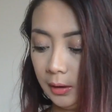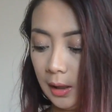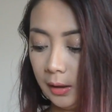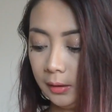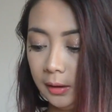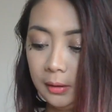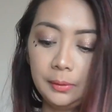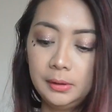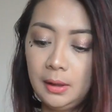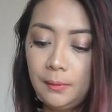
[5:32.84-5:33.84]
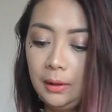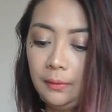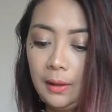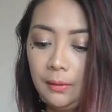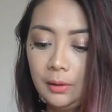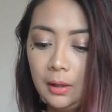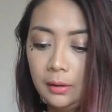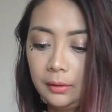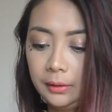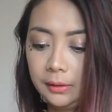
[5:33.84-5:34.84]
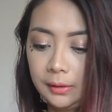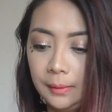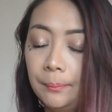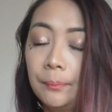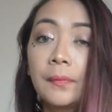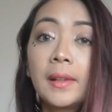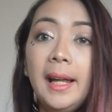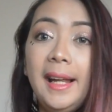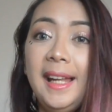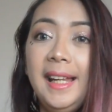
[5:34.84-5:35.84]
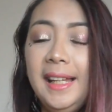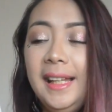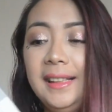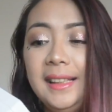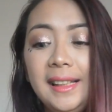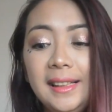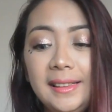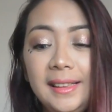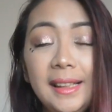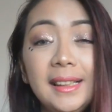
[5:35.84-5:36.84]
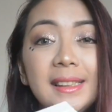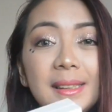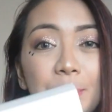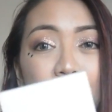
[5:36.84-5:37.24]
Yeah, it was seventy-five dollars. And this